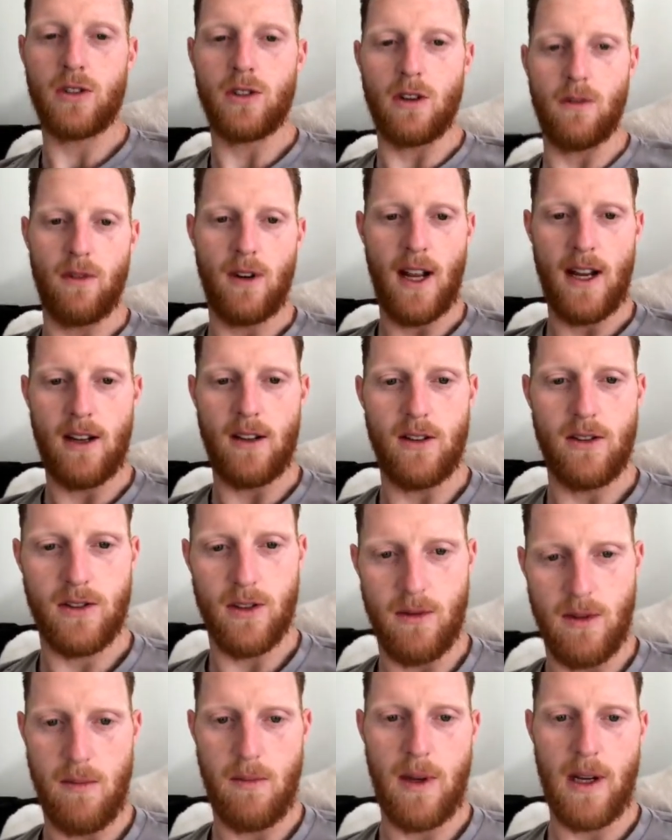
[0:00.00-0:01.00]
sort of led into
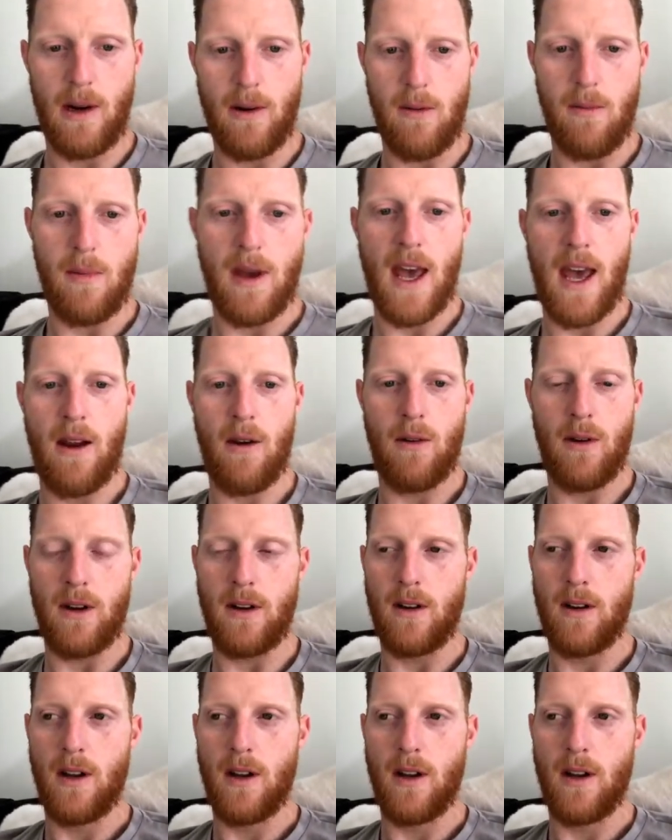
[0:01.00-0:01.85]
something bigger and better, and